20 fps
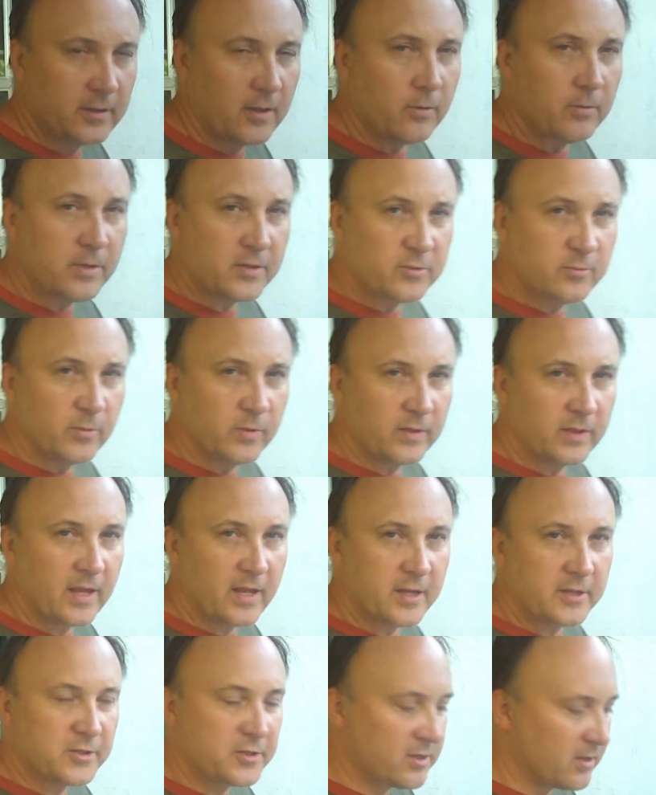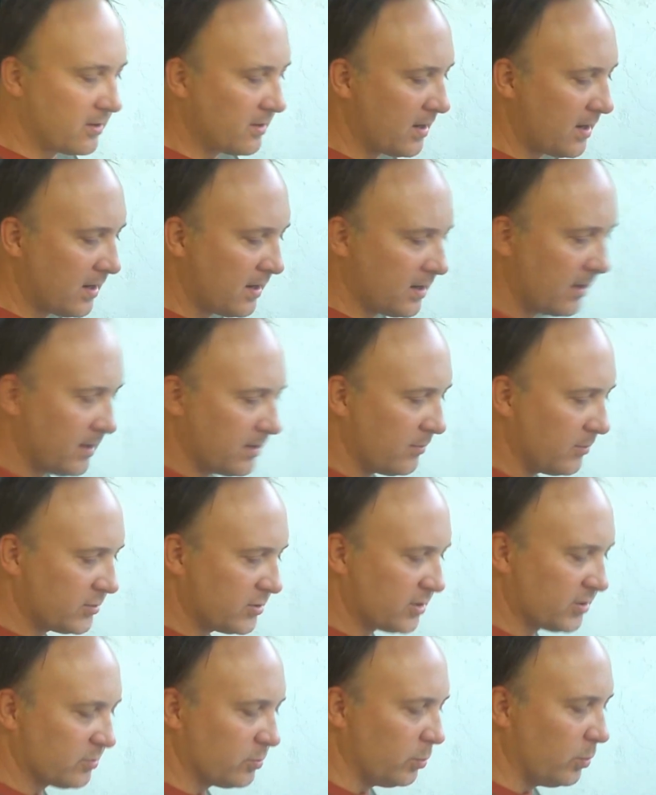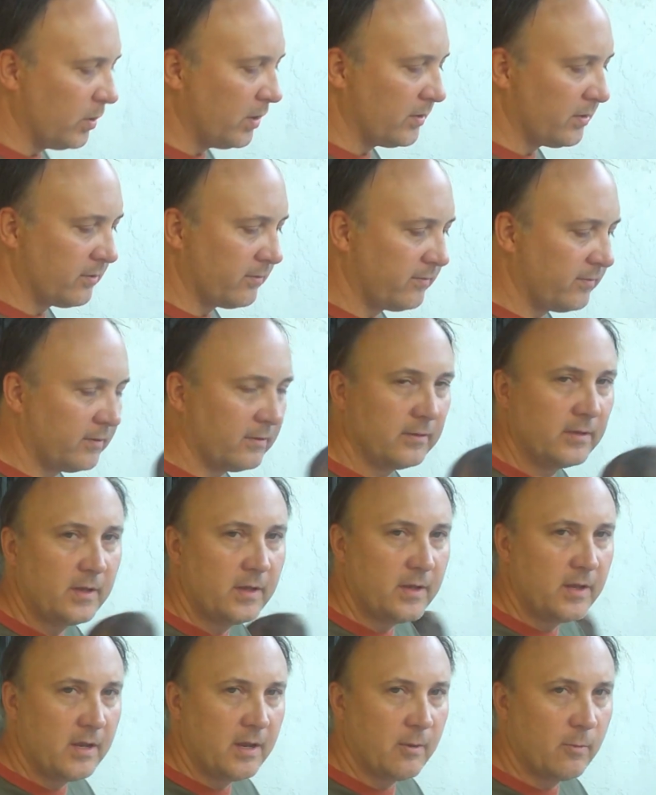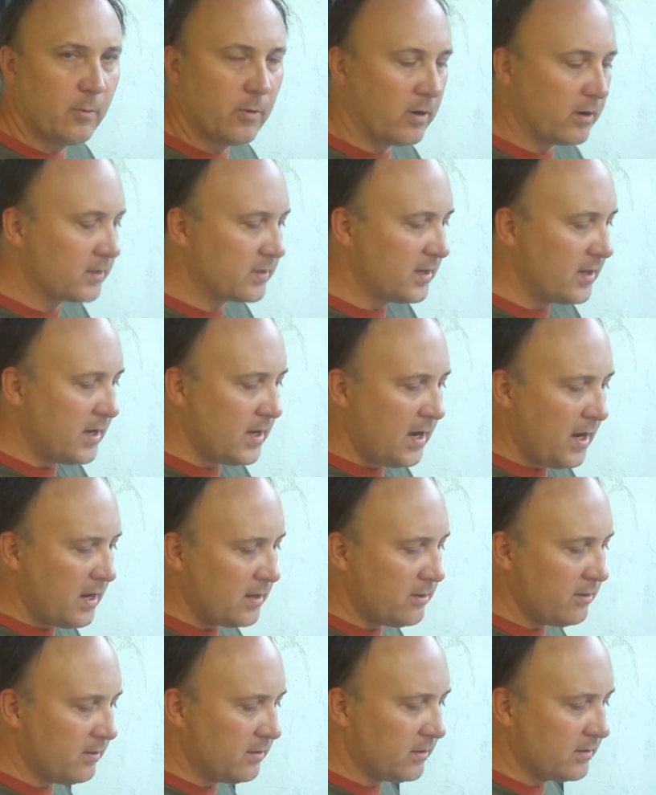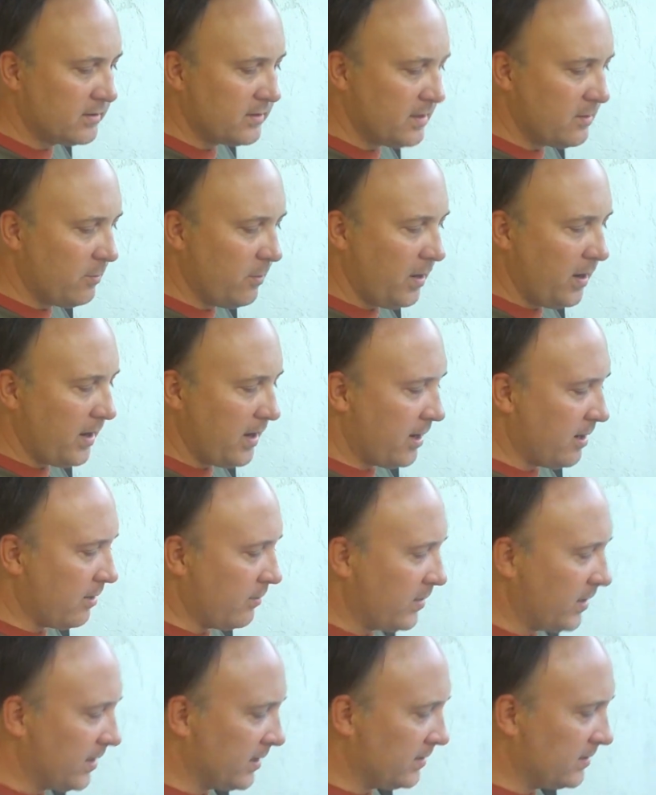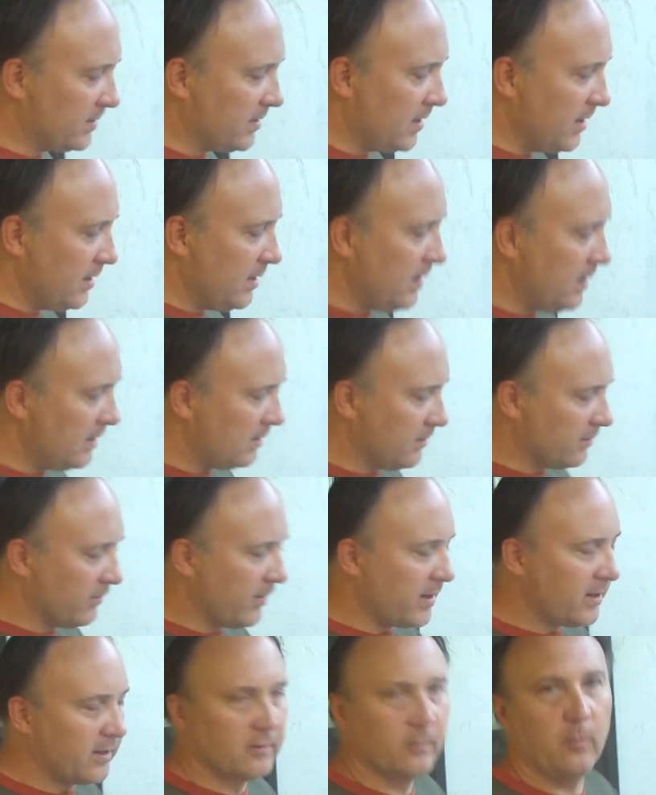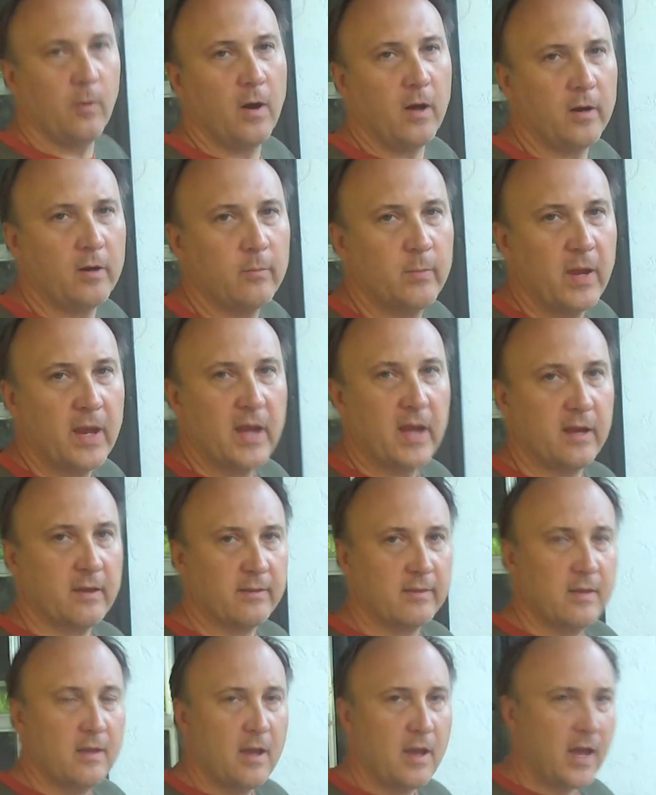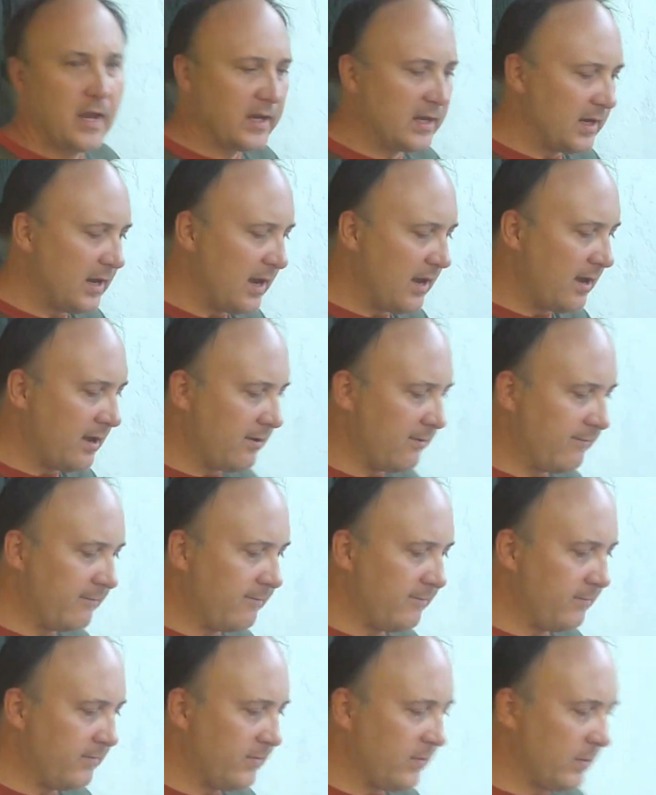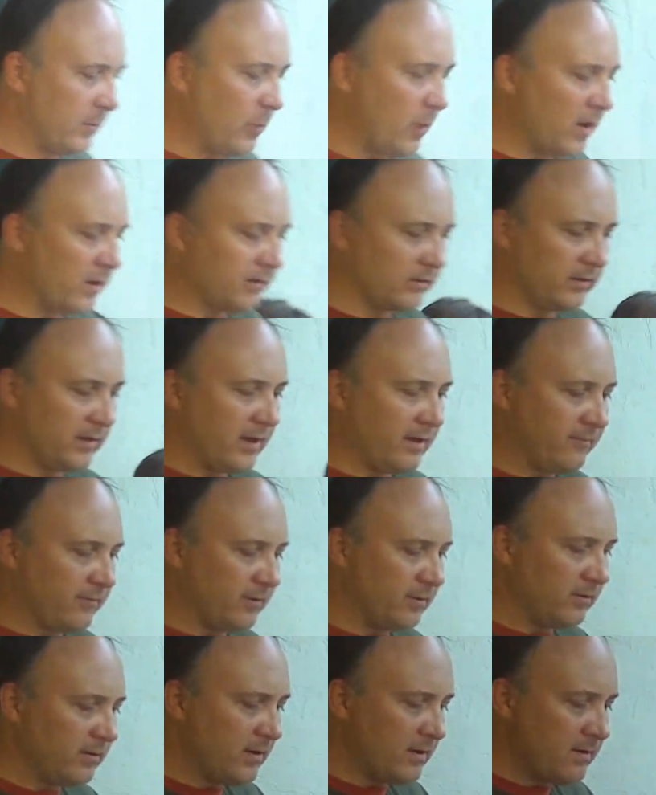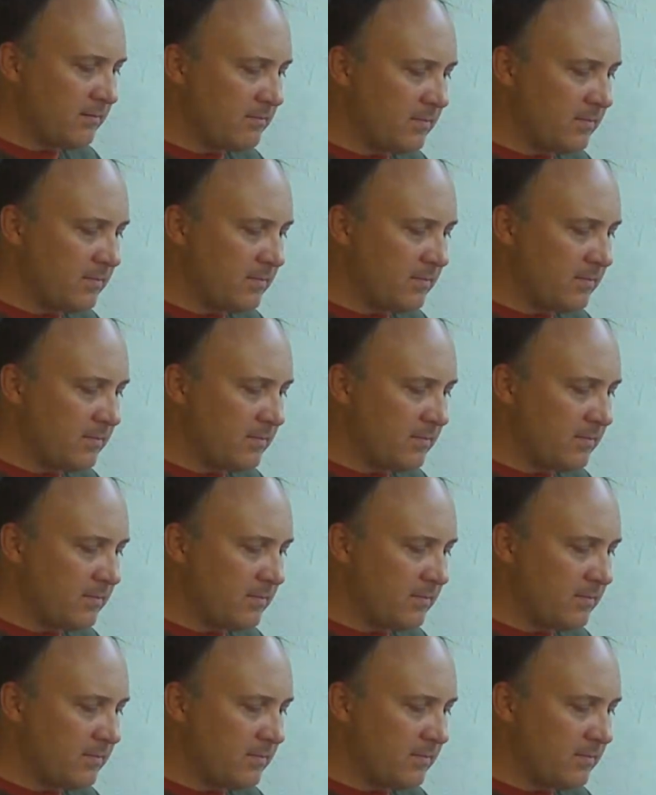loaned us one last year, and it was just wonderful. It worked. And you can see why here, because in the regular water bath, I can have the water level